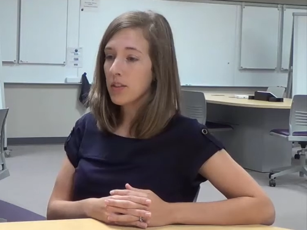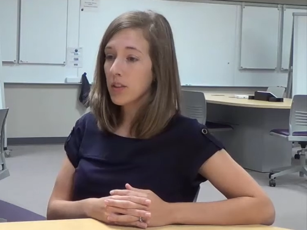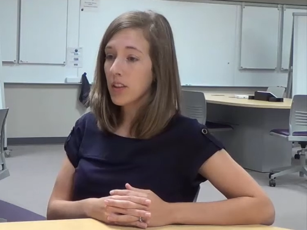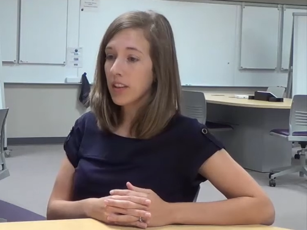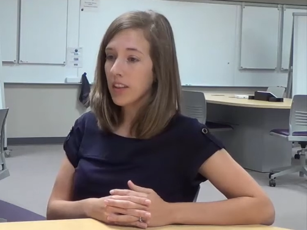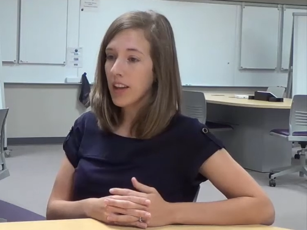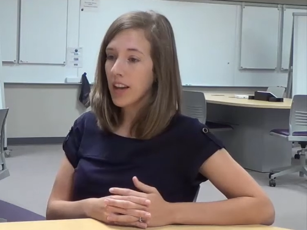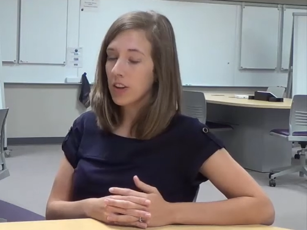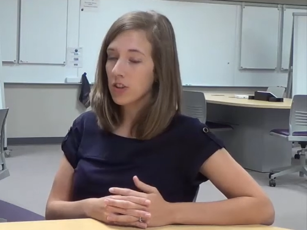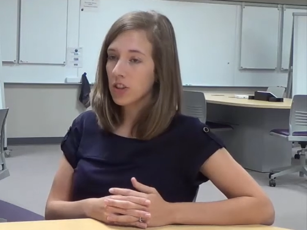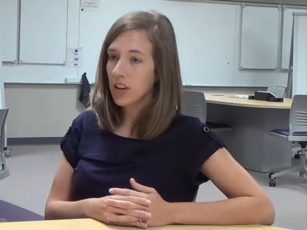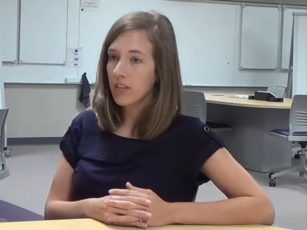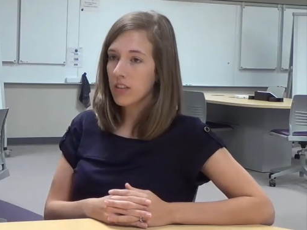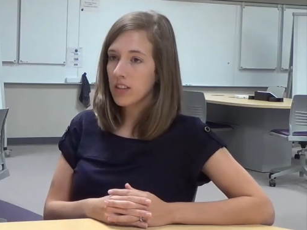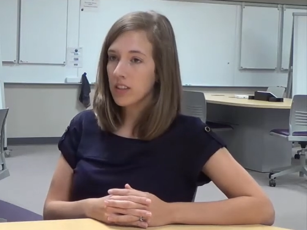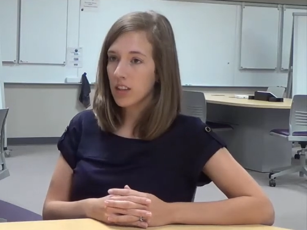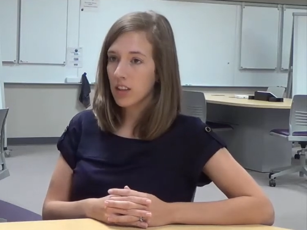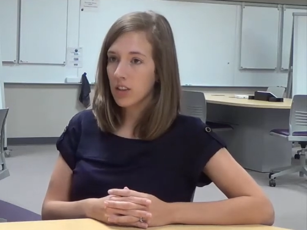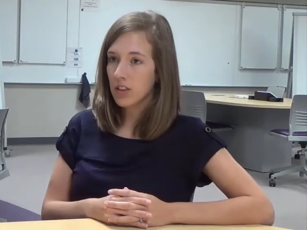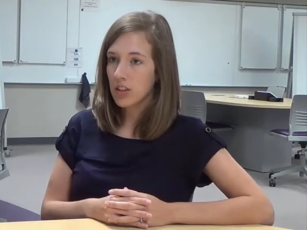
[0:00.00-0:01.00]
they actually have
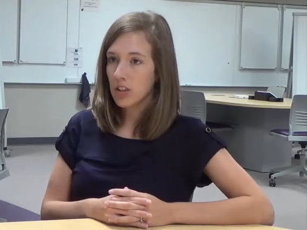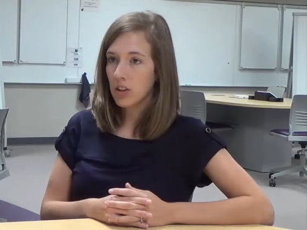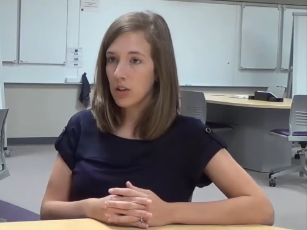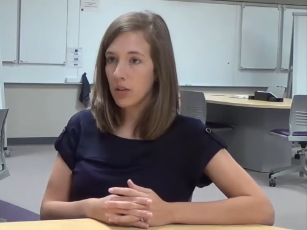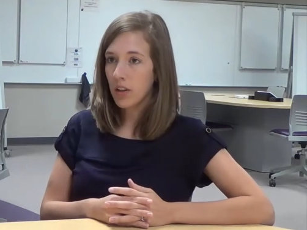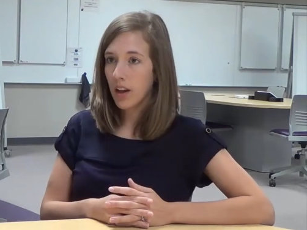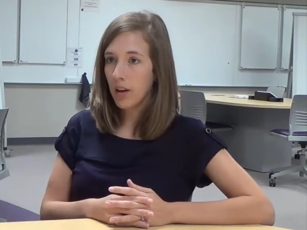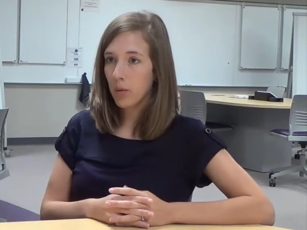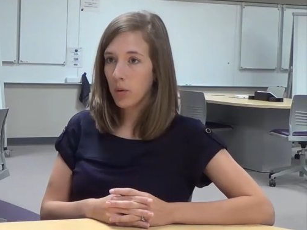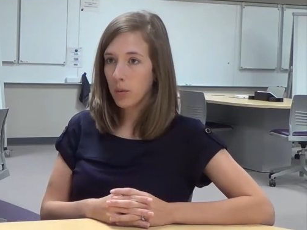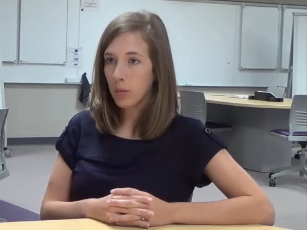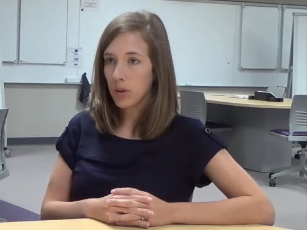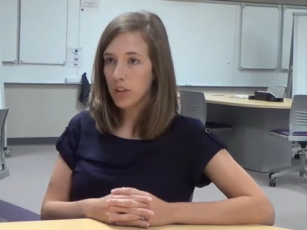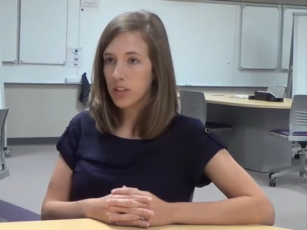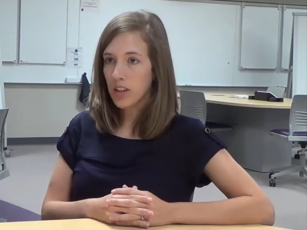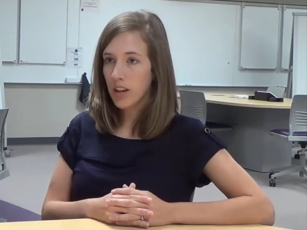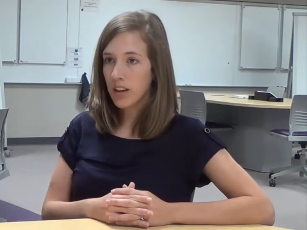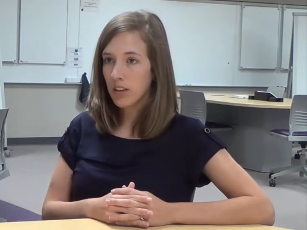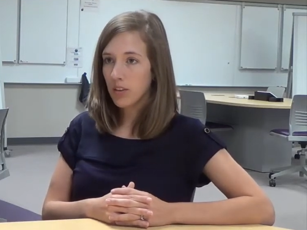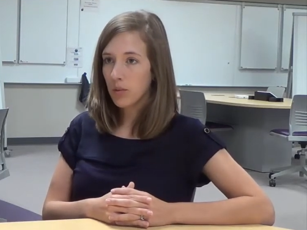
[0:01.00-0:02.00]
the skills to do that when we're
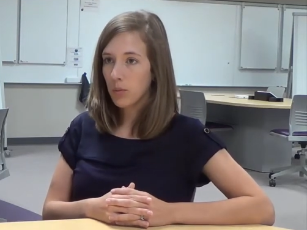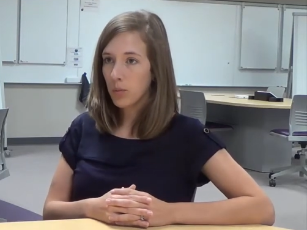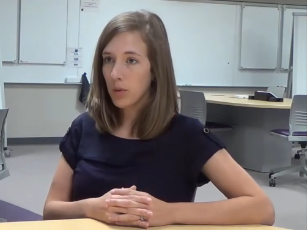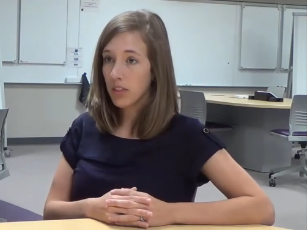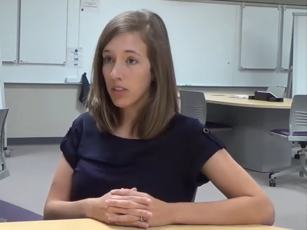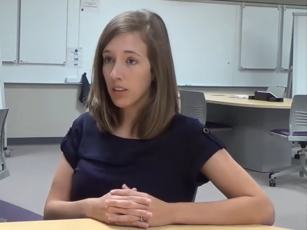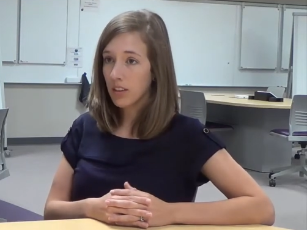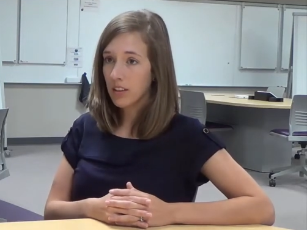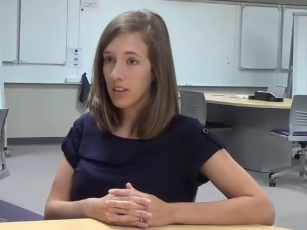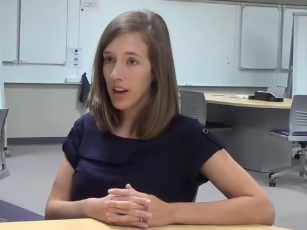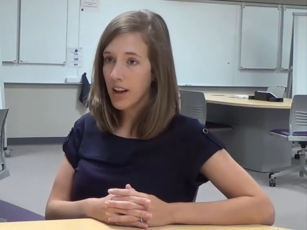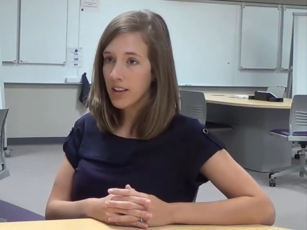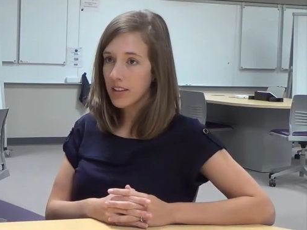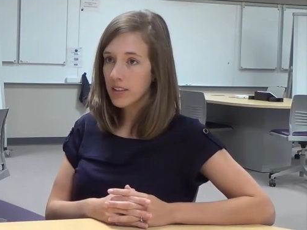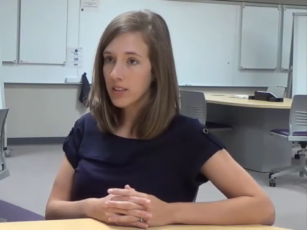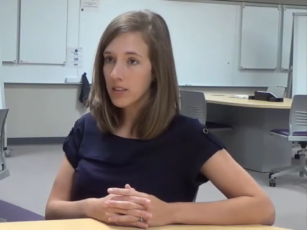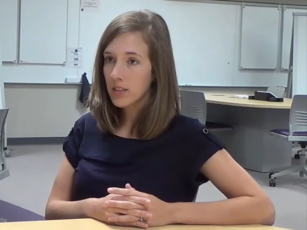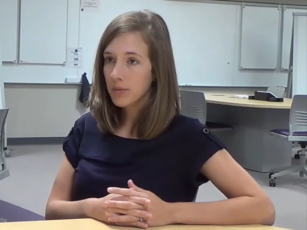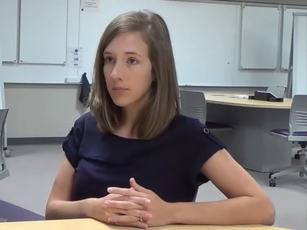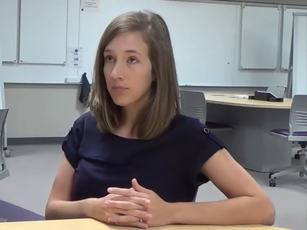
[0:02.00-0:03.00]
done with the
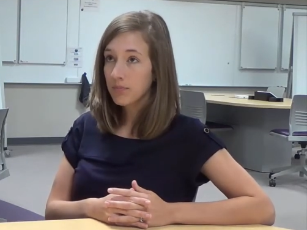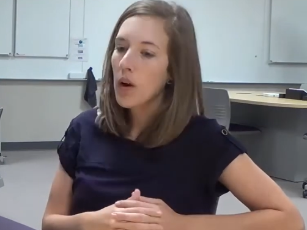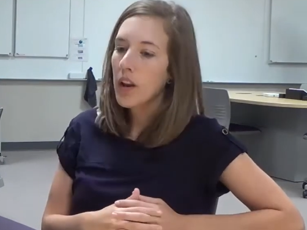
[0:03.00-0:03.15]
class.